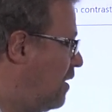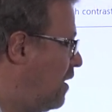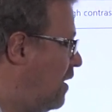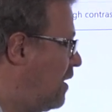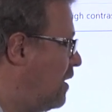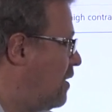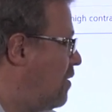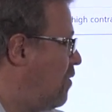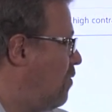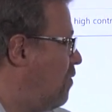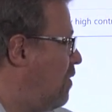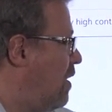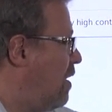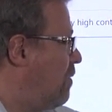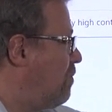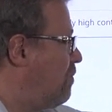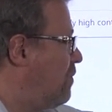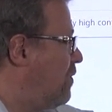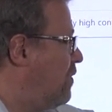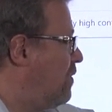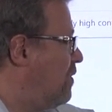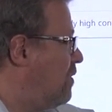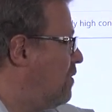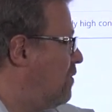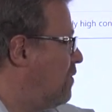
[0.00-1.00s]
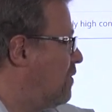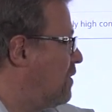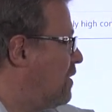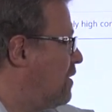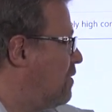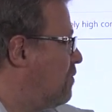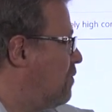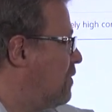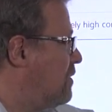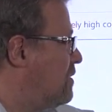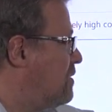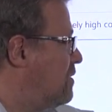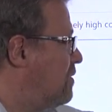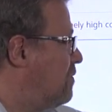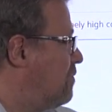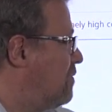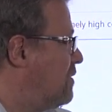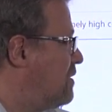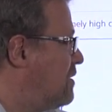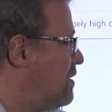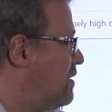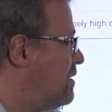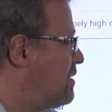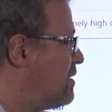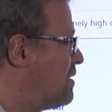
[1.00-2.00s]
I go up, look at what's the
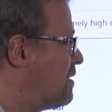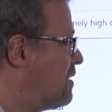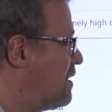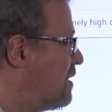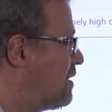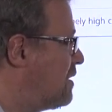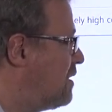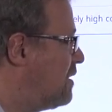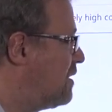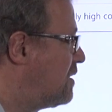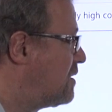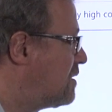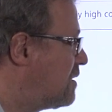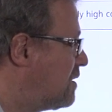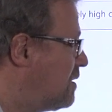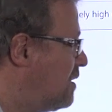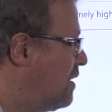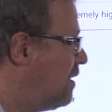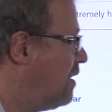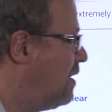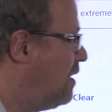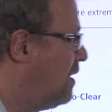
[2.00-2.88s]
resist thickness.